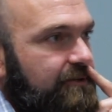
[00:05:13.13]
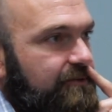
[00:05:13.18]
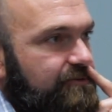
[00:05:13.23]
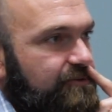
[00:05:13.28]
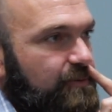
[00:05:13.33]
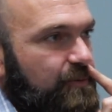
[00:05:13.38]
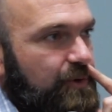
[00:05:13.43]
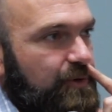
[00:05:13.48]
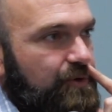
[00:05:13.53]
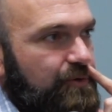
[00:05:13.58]

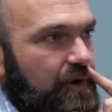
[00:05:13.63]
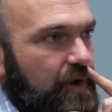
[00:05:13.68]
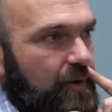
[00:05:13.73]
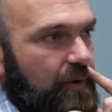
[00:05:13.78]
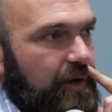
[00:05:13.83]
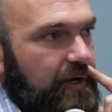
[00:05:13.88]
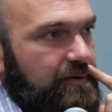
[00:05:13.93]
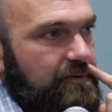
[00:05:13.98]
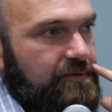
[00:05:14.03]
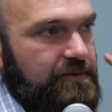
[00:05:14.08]
So we're
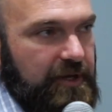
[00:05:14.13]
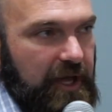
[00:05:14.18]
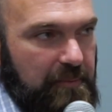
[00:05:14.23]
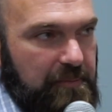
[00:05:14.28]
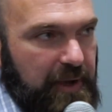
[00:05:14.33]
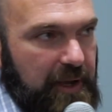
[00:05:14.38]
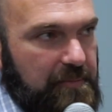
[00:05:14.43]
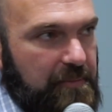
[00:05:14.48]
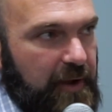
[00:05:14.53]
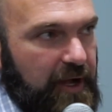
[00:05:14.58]
growing, not
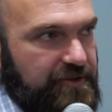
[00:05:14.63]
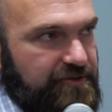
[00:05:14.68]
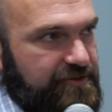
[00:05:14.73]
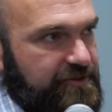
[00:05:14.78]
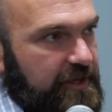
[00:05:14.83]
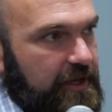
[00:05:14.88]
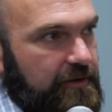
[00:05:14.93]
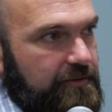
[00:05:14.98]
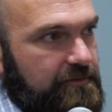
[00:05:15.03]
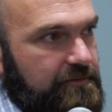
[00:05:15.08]
by much
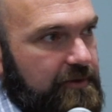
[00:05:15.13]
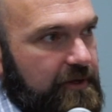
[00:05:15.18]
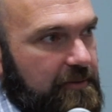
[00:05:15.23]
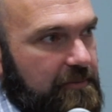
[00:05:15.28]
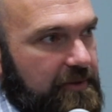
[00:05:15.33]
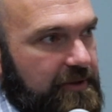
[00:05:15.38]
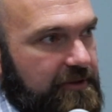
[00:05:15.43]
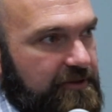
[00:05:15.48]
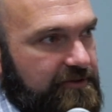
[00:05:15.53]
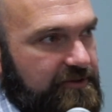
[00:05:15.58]
though. I
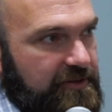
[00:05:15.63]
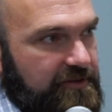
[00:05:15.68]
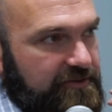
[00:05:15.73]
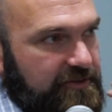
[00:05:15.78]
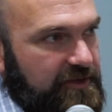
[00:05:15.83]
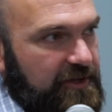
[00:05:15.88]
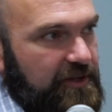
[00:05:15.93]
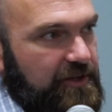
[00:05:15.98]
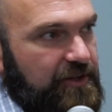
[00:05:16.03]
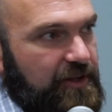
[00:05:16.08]
mean, this
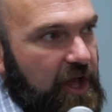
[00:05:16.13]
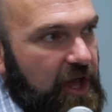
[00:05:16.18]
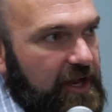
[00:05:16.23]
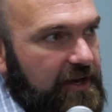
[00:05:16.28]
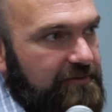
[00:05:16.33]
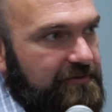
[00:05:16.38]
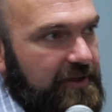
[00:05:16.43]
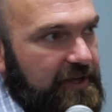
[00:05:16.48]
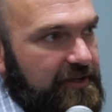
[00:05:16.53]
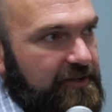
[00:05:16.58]
isn't a lot
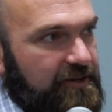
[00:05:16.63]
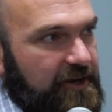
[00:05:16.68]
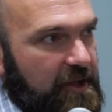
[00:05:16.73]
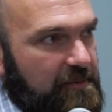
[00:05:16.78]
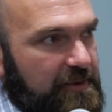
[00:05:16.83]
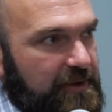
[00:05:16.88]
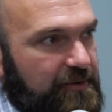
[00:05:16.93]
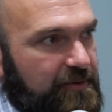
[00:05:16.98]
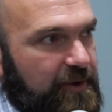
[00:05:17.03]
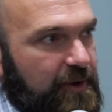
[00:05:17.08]
of
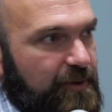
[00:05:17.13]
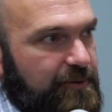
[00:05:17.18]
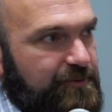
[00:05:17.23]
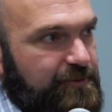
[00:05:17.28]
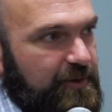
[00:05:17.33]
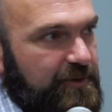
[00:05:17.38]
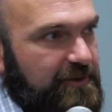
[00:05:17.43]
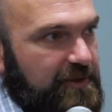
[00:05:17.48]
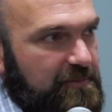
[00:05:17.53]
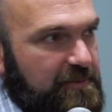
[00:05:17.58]
economic growth.
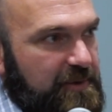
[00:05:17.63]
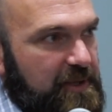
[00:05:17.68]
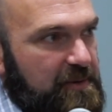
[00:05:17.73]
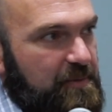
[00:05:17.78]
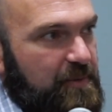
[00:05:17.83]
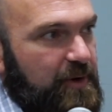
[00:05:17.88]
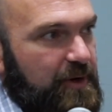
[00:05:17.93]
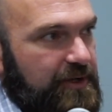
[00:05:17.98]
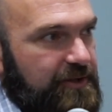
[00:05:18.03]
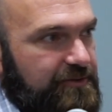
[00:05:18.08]
So I think
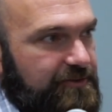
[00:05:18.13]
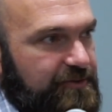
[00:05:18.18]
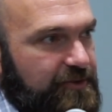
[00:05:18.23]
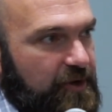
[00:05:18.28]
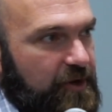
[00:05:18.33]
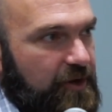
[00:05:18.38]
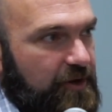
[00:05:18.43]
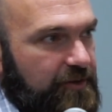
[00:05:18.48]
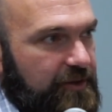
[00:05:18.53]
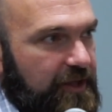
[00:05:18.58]
people are
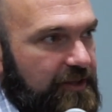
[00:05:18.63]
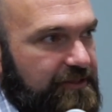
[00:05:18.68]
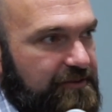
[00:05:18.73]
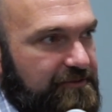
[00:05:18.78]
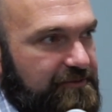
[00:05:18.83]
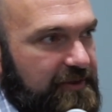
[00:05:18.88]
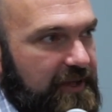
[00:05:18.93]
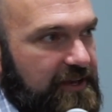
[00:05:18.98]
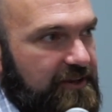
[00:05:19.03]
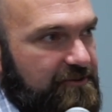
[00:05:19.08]
concerned that the
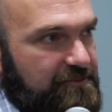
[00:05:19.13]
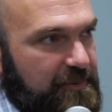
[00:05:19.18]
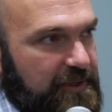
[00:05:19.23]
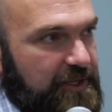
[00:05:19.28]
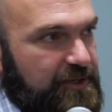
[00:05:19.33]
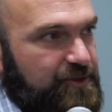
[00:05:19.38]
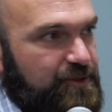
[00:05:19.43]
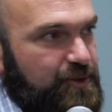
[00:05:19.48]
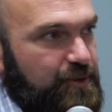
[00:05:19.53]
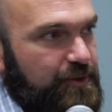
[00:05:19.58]
Fed is
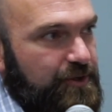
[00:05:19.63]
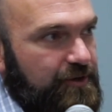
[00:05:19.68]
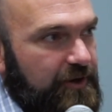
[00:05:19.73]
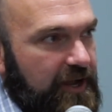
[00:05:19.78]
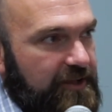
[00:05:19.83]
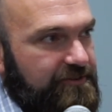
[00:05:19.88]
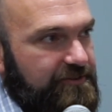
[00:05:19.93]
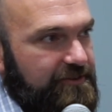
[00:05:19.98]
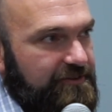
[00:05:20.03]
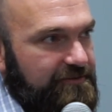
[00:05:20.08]
being too
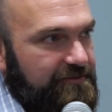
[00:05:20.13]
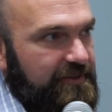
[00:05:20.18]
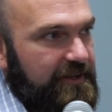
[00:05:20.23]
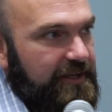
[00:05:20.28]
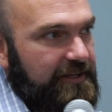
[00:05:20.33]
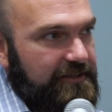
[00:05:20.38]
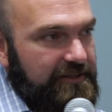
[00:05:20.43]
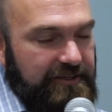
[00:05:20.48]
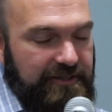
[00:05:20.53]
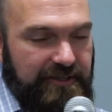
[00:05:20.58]
aggressive,
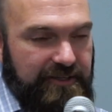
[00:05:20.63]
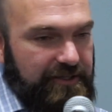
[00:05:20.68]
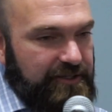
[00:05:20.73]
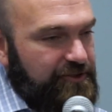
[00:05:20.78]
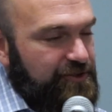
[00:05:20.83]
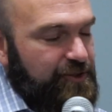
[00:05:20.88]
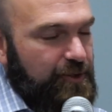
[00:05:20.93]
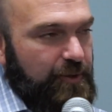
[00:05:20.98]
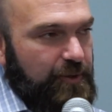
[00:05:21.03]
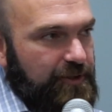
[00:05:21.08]
like
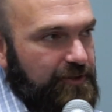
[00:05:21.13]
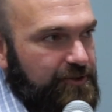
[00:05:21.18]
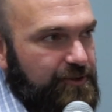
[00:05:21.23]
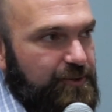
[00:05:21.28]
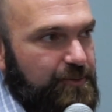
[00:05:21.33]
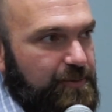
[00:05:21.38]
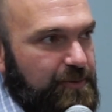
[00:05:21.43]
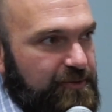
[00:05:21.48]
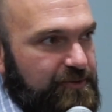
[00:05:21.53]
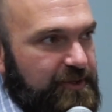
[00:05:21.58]
showing
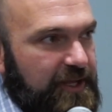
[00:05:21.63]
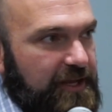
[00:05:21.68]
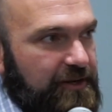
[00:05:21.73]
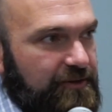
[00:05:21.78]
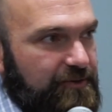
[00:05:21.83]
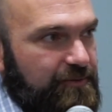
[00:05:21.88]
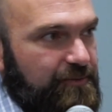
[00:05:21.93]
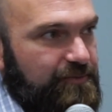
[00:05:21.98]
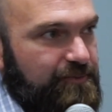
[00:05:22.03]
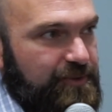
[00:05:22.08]

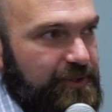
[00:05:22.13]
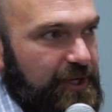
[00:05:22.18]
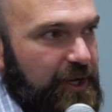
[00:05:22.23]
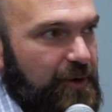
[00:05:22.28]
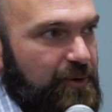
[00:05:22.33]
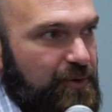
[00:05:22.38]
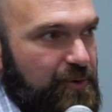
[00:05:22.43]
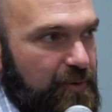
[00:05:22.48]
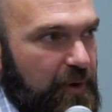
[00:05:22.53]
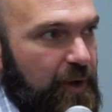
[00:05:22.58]

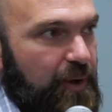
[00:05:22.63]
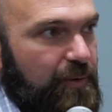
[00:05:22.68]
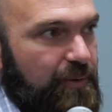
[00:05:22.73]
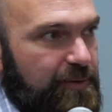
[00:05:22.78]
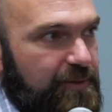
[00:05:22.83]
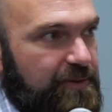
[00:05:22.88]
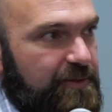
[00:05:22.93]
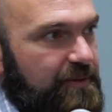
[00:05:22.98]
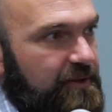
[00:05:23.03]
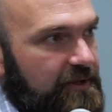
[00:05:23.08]
2%,
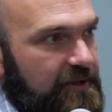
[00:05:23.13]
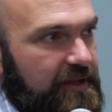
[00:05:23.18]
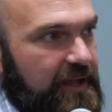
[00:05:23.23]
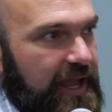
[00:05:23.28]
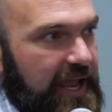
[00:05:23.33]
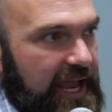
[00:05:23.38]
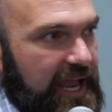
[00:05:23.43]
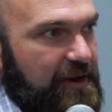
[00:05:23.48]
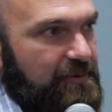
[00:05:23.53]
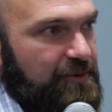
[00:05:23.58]
growth,
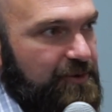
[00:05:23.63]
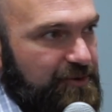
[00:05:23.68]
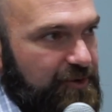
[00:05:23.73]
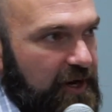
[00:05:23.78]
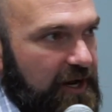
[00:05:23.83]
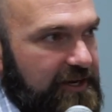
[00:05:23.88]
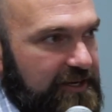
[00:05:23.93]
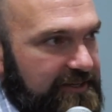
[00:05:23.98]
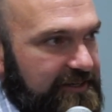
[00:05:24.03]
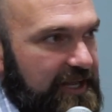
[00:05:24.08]
and we're
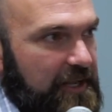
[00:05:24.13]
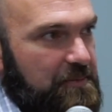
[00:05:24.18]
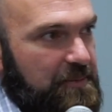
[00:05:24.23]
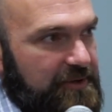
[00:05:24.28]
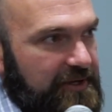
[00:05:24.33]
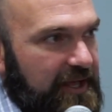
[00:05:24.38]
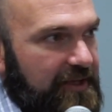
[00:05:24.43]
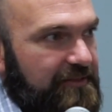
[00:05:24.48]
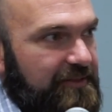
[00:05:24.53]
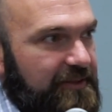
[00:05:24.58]
trying to dampen
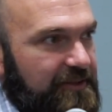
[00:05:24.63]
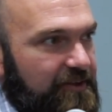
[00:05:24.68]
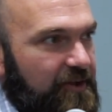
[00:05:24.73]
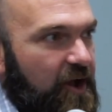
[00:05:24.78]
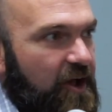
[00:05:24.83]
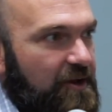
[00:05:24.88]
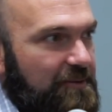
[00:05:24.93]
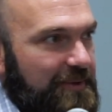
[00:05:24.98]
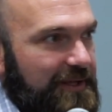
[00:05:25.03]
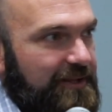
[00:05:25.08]
down the
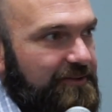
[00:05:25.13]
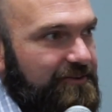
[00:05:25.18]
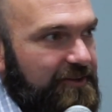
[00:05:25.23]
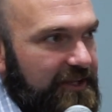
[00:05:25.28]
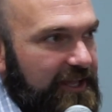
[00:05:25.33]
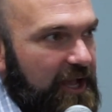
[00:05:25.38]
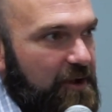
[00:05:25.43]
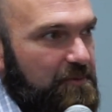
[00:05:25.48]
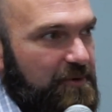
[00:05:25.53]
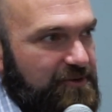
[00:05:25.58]
economy. It's
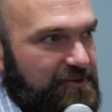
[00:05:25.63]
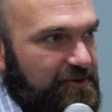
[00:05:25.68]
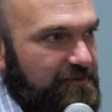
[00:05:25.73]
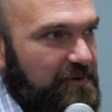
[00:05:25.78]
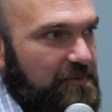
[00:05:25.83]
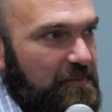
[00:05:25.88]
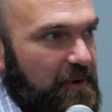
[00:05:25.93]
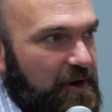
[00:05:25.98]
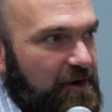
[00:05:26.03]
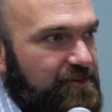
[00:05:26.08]
like, how much of a
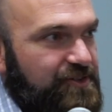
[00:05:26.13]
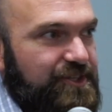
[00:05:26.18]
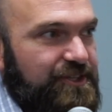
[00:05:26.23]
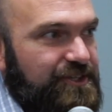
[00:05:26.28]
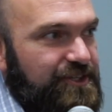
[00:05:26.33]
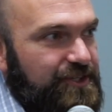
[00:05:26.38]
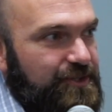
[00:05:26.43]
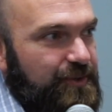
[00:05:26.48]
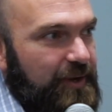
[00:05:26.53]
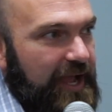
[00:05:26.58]
margin
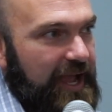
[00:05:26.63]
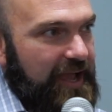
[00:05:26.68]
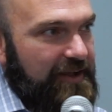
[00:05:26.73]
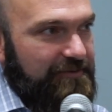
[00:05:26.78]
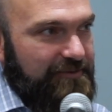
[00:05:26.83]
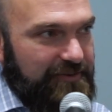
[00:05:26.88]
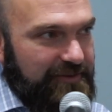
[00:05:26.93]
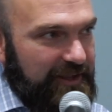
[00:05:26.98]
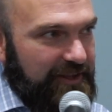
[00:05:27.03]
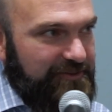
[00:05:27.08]
do you
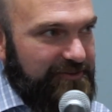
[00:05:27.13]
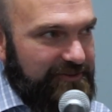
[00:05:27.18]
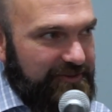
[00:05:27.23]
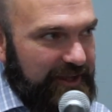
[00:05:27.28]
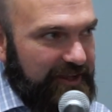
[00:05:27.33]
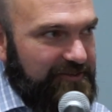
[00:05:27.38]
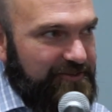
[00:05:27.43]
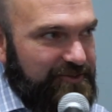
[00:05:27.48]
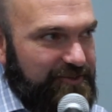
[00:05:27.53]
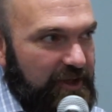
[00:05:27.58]
have? And that's
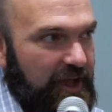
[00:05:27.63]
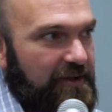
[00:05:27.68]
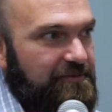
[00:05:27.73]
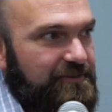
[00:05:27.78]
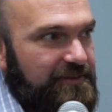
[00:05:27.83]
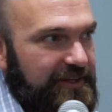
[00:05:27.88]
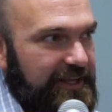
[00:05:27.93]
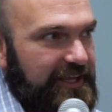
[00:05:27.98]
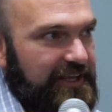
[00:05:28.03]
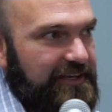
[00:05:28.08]
that soft
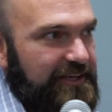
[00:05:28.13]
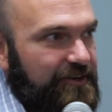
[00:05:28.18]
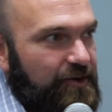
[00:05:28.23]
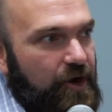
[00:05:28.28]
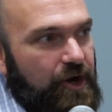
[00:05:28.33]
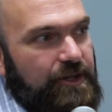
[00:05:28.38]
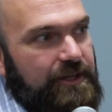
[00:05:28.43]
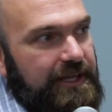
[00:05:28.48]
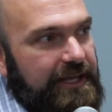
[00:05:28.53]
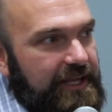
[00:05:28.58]
landing,
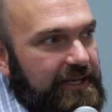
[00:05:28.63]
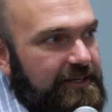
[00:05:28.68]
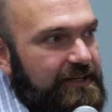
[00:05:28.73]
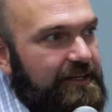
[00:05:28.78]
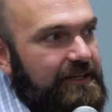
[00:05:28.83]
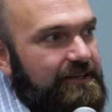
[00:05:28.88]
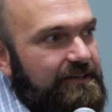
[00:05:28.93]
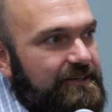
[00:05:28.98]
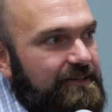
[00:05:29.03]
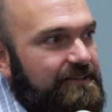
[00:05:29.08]
hard
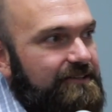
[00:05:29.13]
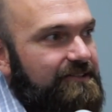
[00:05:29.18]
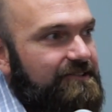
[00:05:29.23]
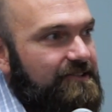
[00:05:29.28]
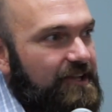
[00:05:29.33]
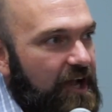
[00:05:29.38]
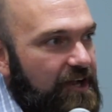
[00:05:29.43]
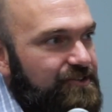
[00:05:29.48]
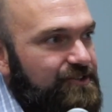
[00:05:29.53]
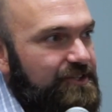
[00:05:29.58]
landing
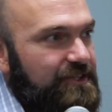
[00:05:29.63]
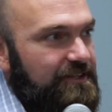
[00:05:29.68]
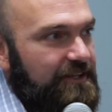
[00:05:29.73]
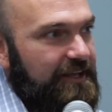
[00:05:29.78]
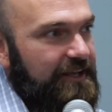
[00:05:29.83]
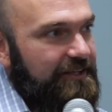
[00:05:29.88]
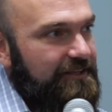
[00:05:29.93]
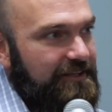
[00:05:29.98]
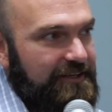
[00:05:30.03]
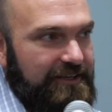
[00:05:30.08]
discussion.
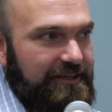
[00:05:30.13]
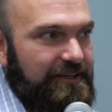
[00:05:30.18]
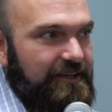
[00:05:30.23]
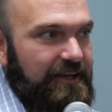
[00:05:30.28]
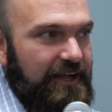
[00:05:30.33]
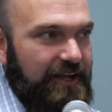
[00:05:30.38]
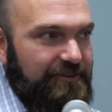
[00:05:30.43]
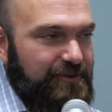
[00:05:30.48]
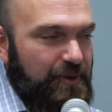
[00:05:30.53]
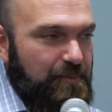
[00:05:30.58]
Like,
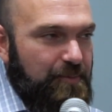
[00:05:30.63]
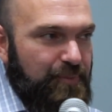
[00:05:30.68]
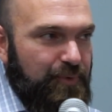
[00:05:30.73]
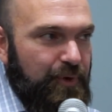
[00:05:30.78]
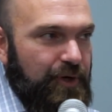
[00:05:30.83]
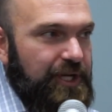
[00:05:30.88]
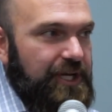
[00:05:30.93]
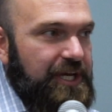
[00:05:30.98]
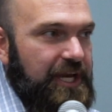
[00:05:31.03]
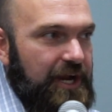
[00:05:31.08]
it's a
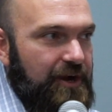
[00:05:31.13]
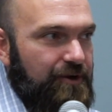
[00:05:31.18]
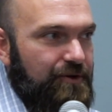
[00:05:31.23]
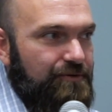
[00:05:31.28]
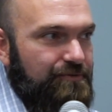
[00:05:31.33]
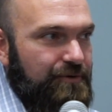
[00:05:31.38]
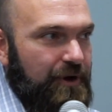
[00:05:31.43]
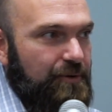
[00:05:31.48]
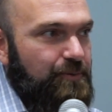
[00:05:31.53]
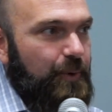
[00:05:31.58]
pretty narrow
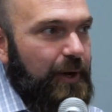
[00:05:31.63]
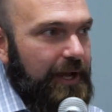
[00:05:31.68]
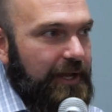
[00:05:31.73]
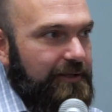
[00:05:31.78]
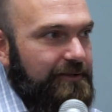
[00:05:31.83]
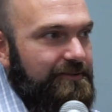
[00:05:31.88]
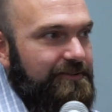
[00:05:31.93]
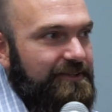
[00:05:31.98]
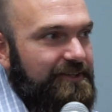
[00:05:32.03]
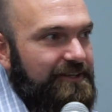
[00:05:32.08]

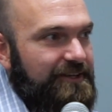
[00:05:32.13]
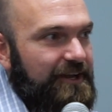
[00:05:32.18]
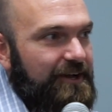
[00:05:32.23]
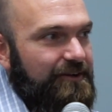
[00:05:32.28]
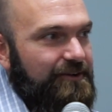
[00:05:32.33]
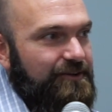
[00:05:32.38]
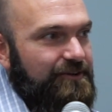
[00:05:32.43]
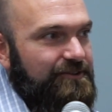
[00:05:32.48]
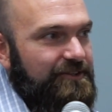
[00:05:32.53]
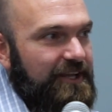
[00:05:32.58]
runway.
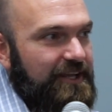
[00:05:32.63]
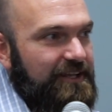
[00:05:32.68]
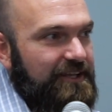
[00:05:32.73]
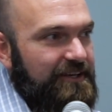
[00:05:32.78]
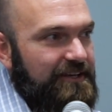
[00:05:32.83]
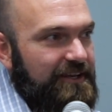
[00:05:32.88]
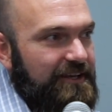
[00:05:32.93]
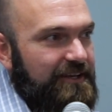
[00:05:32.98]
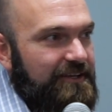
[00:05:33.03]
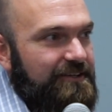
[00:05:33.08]
You're
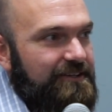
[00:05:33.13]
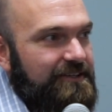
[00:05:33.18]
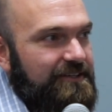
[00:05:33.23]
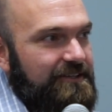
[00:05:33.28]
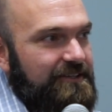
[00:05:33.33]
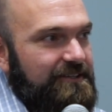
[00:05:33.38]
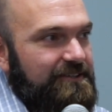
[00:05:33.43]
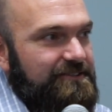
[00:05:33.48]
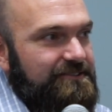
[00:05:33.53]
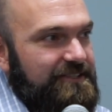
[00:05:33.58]
taking a
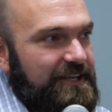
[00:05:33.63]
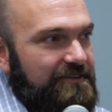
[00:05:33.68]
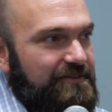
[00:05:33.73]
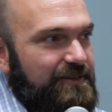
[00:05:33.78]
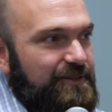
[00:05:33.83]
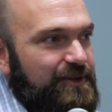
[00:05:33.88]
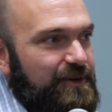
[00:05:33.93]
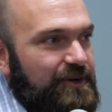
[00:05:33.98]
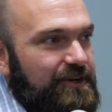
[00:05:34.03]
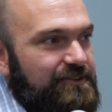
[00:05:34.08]

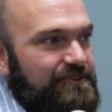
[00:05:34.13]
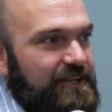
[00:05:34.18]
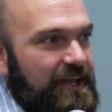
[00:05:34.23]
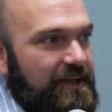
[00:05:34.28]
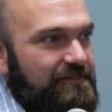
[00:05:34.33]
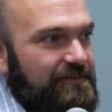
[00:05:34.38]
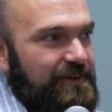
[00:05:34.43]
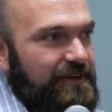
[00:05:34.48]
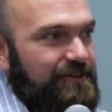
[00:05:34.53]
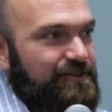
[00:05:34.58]
737
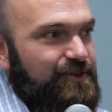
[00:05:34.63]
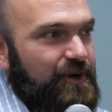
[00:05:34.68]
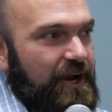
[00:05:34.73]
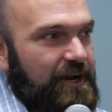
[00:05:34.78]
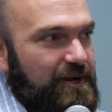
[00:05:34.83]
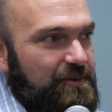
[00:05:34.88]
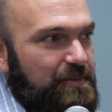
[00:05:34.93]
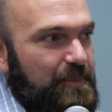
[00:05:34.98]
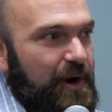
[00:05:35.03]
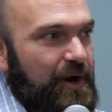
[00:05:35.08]
and trying
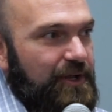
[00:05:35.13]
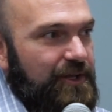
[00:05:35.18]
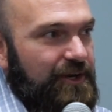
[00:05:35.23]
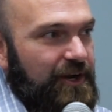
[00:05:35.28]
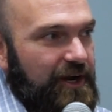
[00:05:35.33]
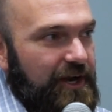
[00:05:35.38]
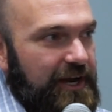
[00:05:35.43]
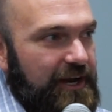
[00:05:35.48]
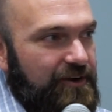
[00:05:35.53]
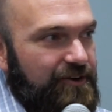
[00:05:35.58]
to park it
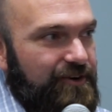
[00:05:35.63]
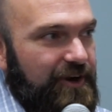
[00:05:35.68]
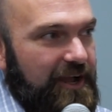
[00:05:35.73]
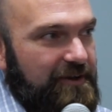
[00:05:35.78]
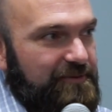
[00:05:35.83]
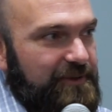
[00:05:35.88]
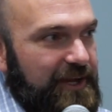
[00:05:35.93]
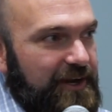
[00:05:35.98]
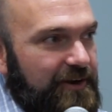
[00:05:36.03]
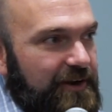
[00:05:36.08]
on an
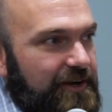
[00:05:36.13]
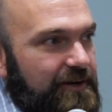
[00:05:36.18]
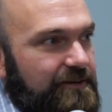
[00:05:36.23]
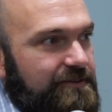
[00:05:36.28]
aircraft carrier.